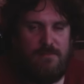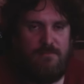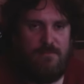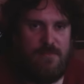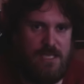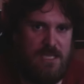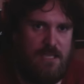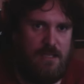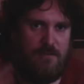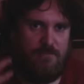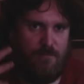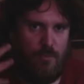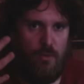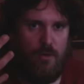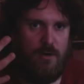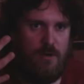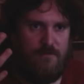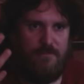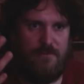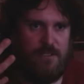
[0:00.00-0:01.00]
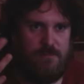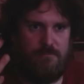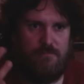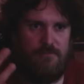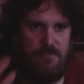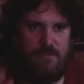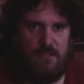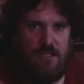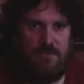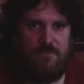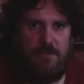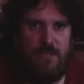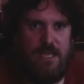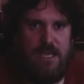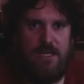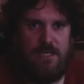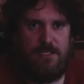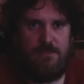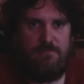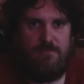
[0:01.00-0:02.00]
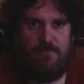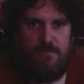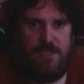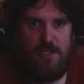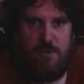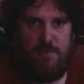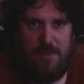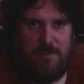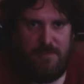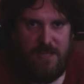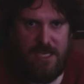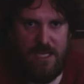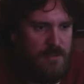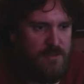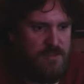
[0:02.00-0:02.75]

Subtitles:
be more of a level-headed human being.